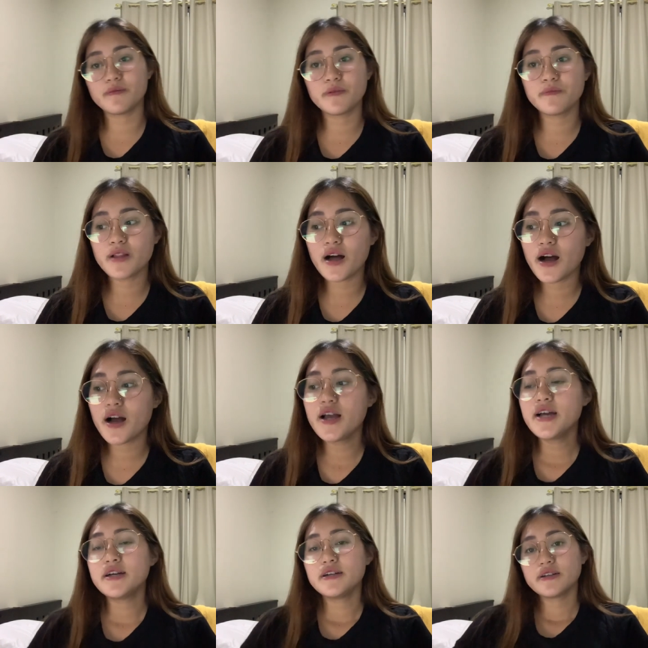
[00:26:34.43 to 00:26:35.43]
blah blah,
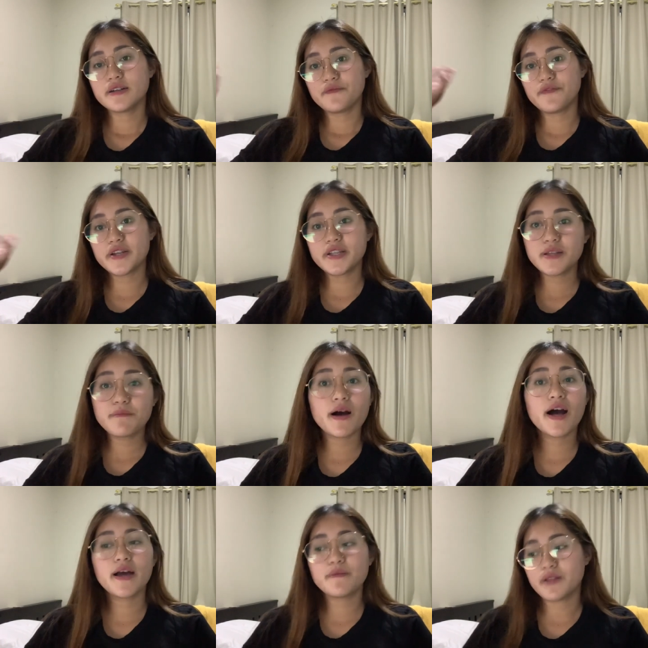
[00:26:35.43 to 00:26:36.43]
funded
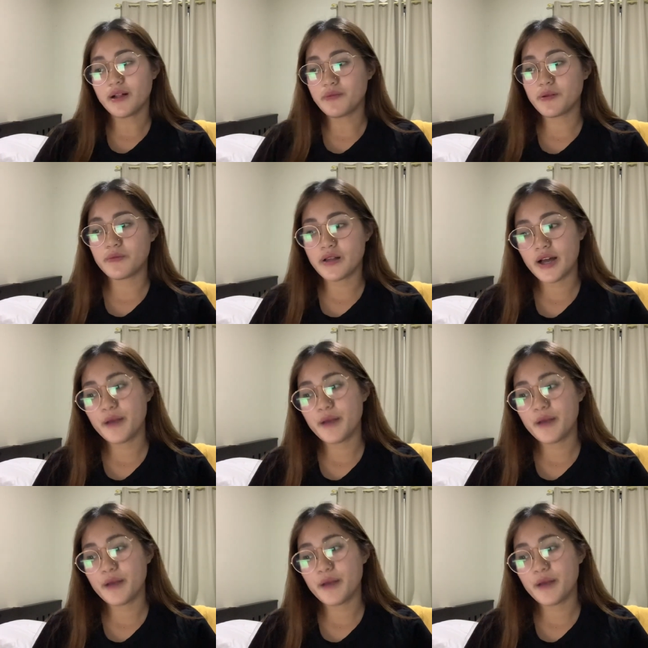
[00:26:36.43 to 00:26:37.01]
by blah blah blah.